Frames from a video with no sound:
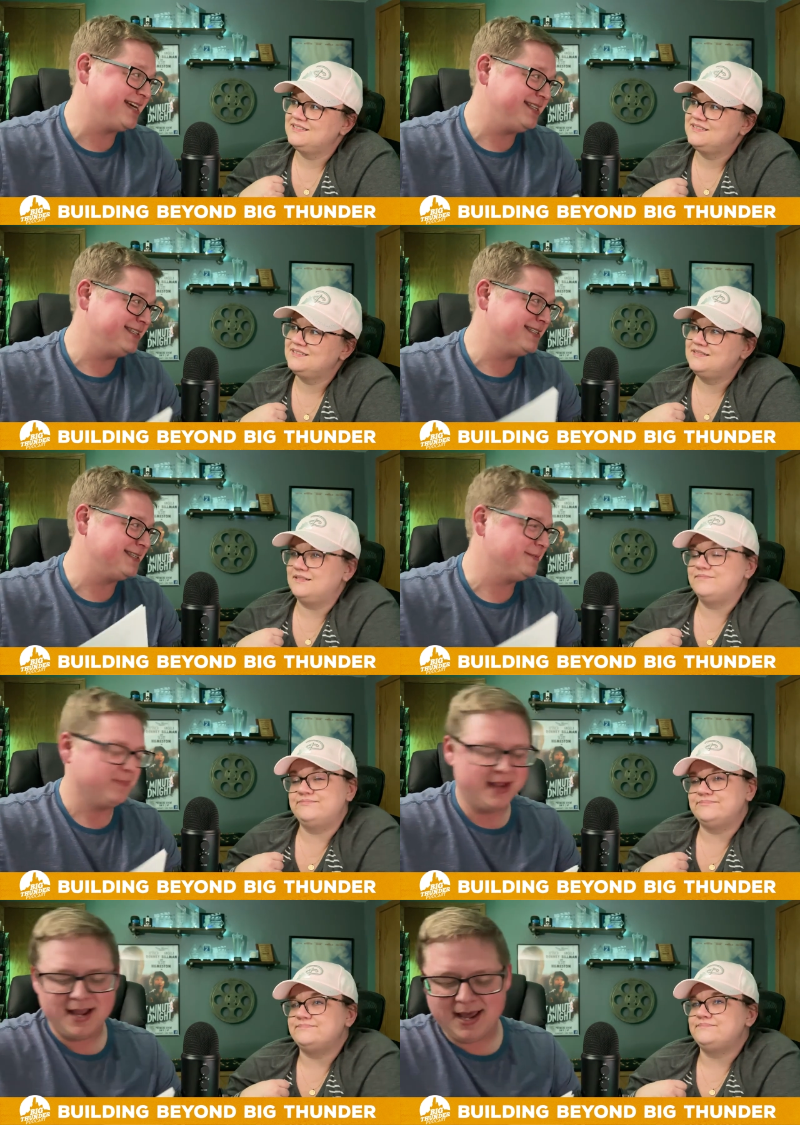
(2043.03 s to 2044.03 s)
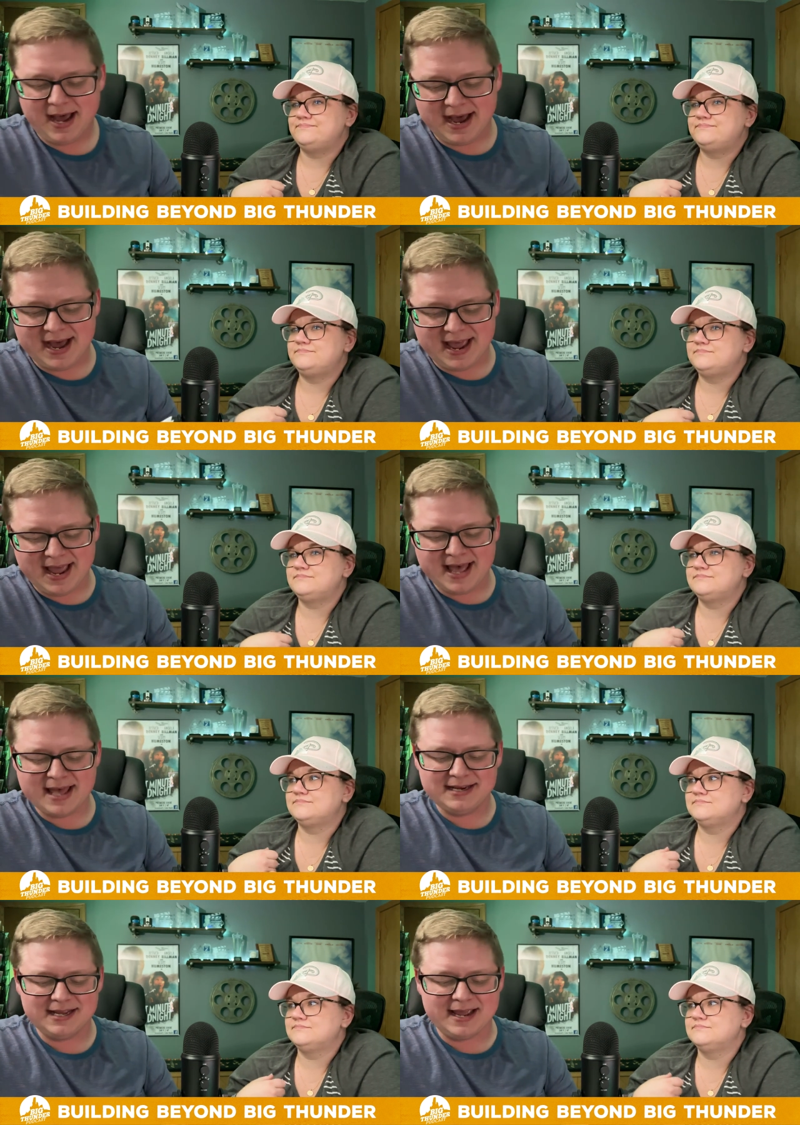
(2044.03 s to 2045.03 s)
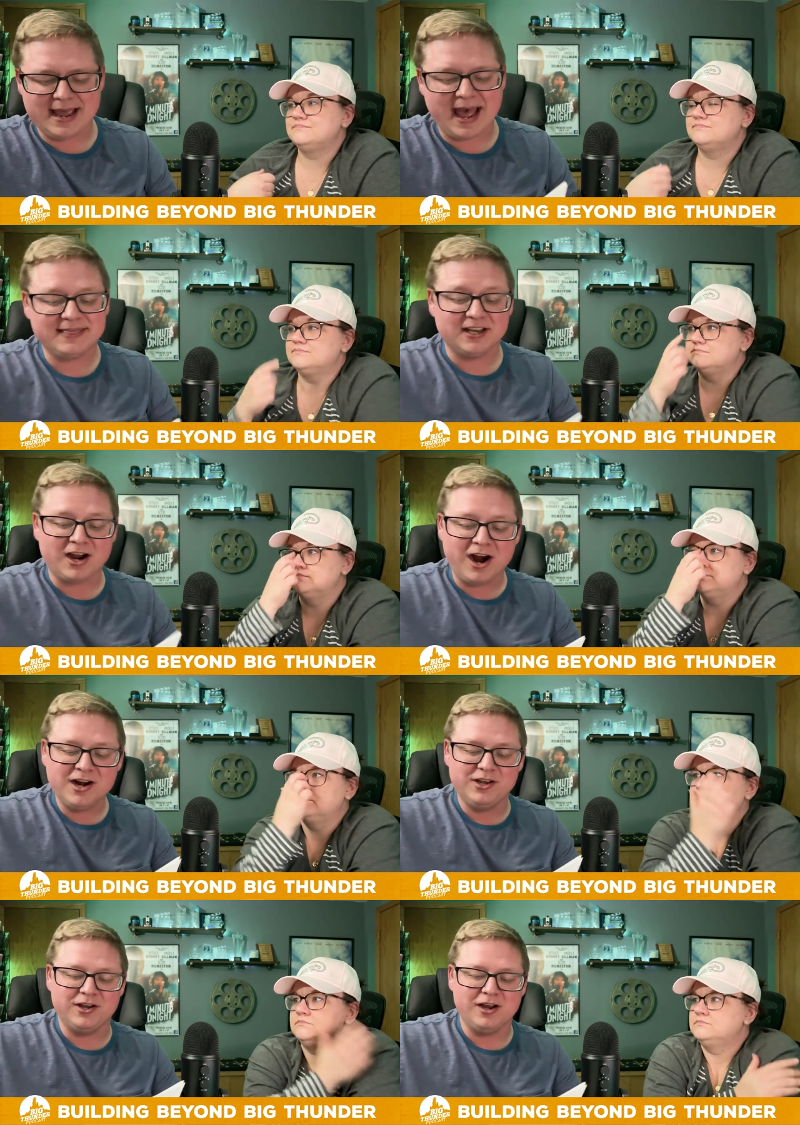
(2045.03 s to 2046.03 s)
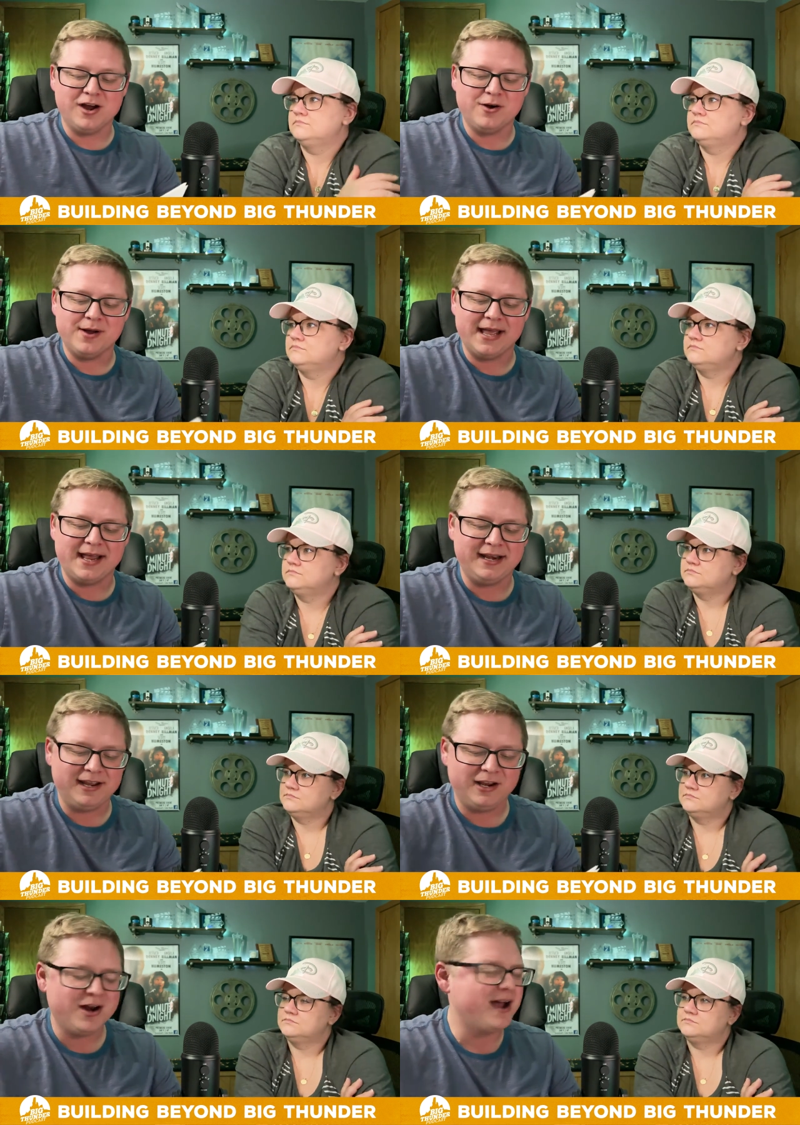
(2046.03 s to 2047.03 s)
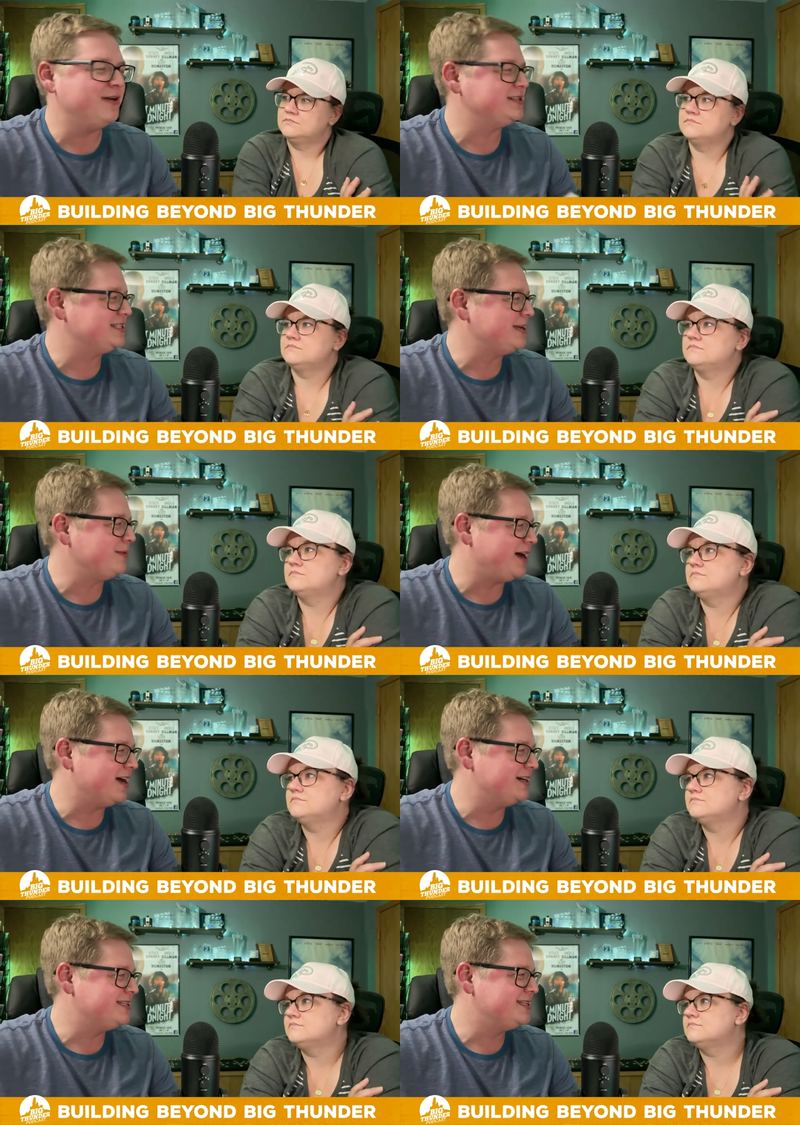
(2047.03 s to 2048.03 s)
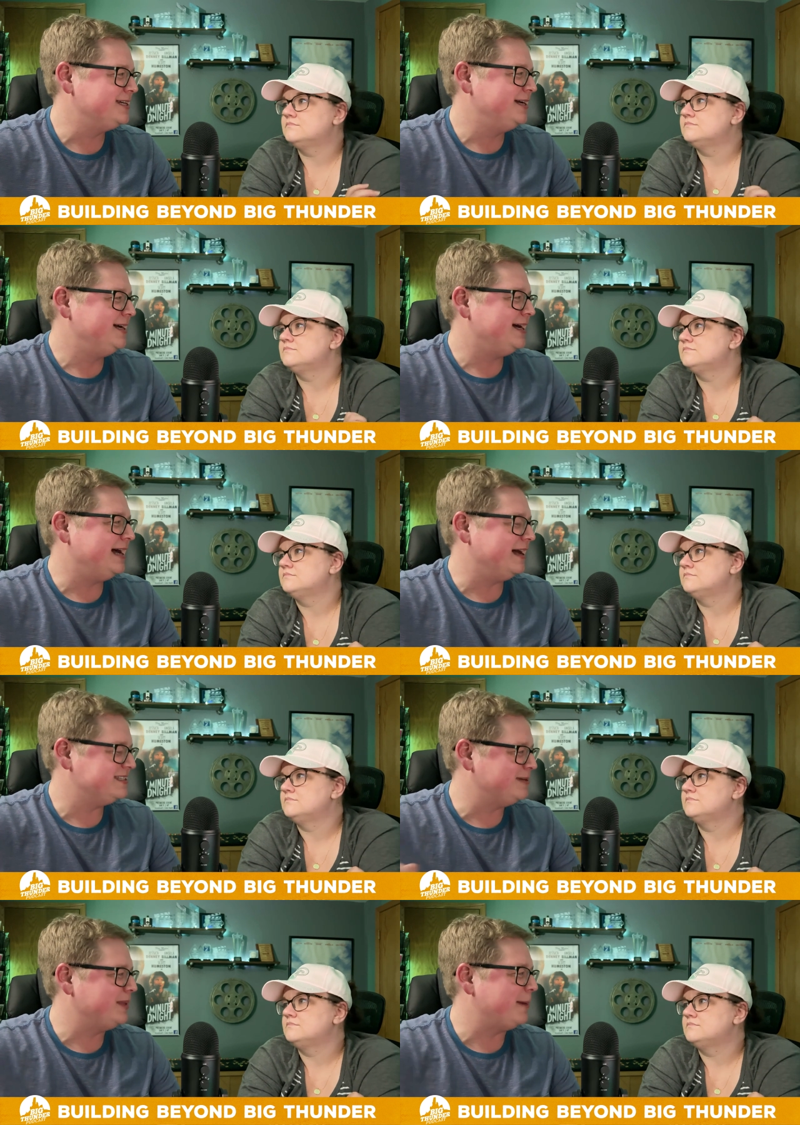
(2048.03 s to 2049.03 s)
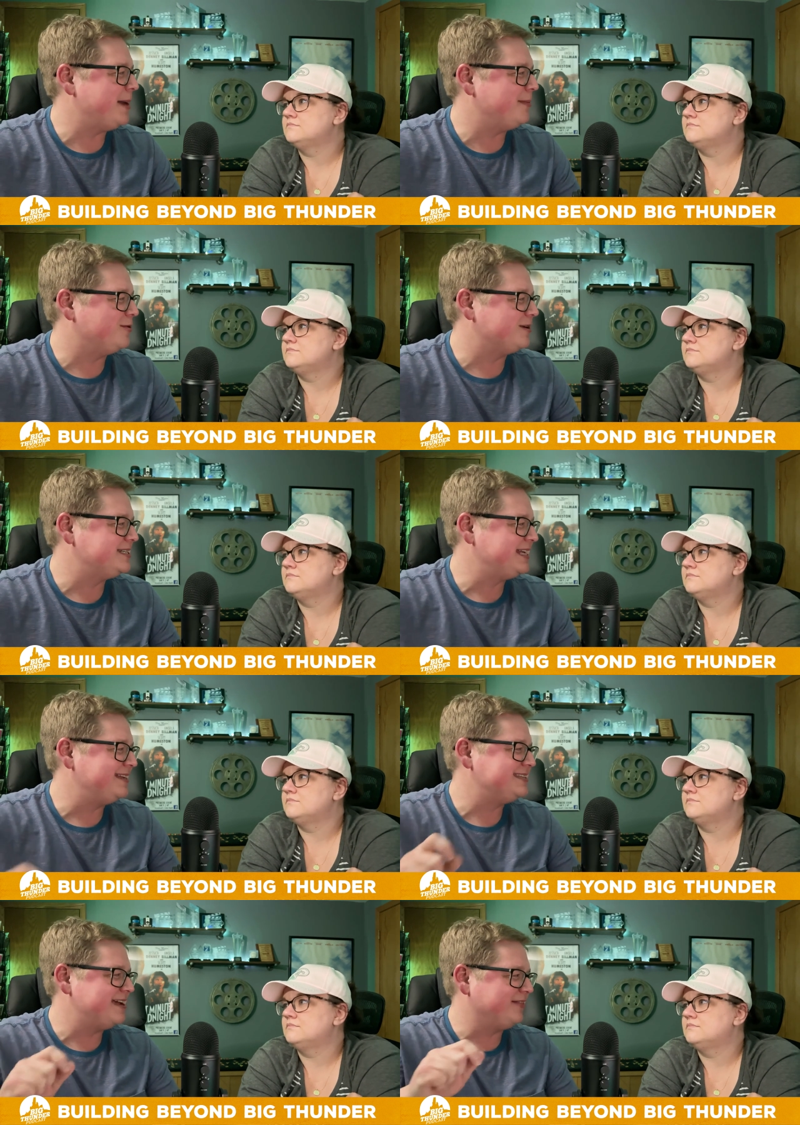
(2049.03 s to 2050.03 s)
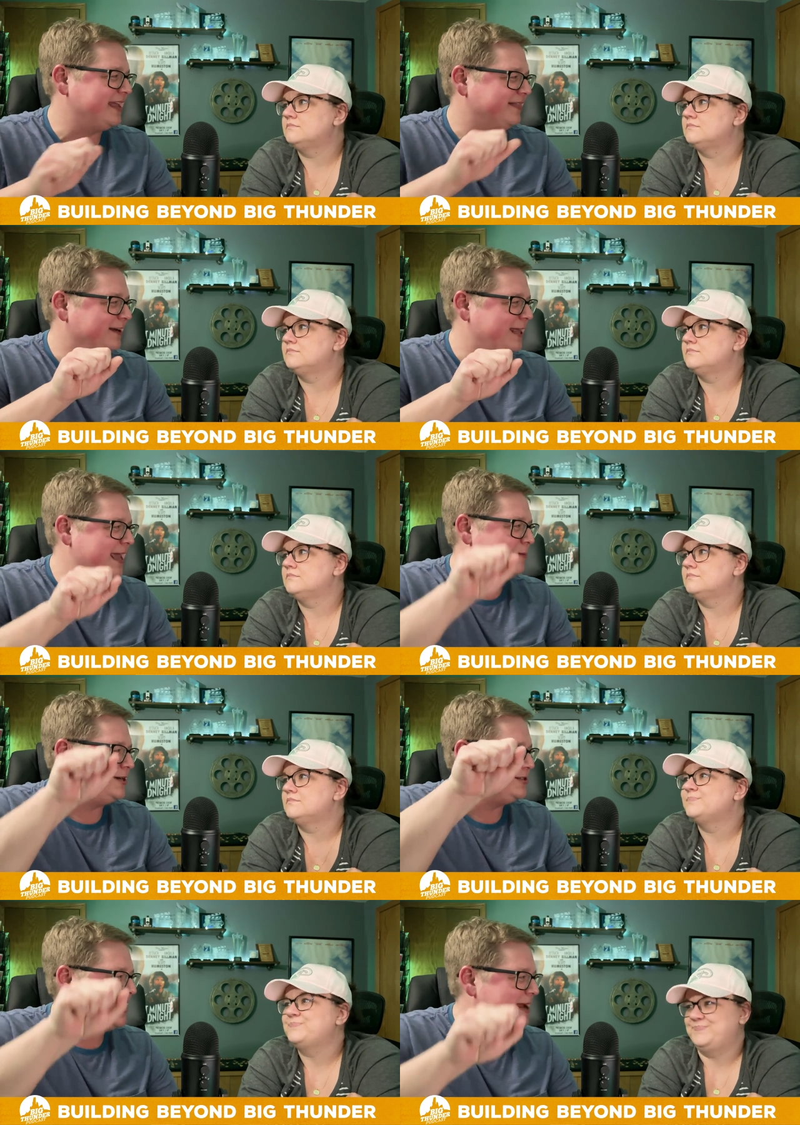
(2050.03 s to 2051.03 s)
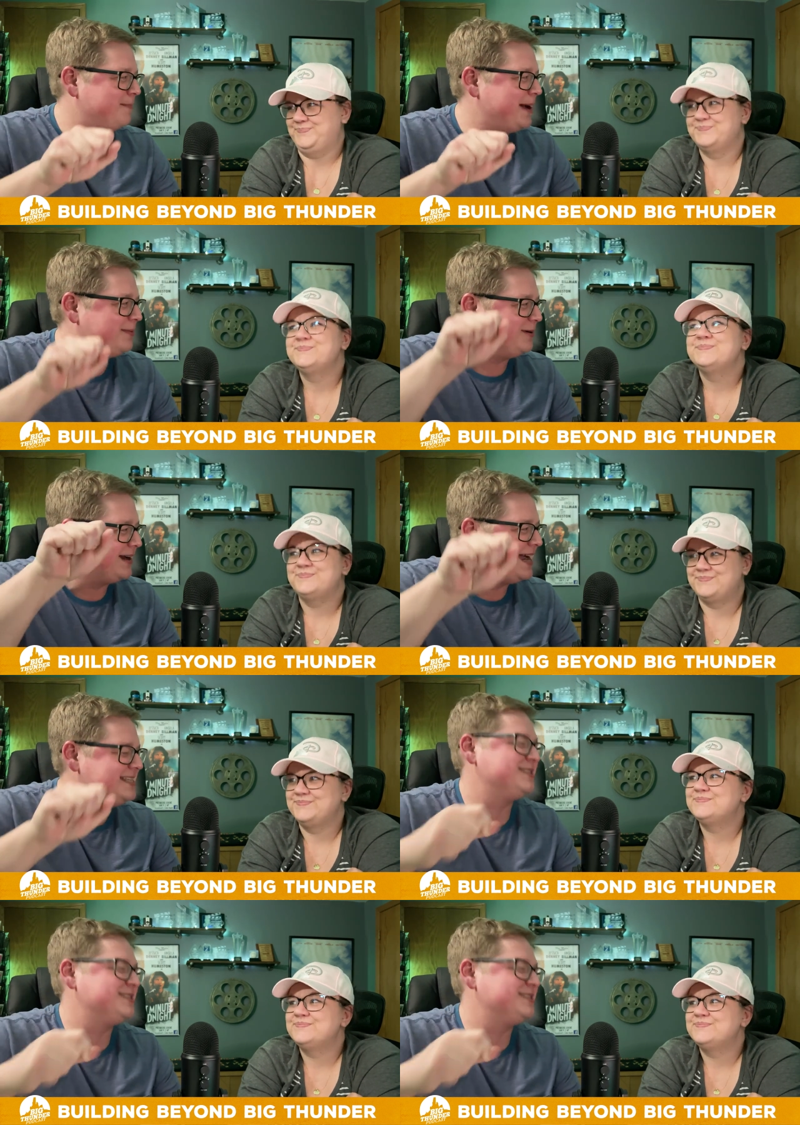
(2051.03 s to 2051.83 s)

Speaker 1: nuts. Mm. Uh, and at the cart, you can go and you know how some carts, uh, something like popcorn stands, they have like little animatronic popcorn guys.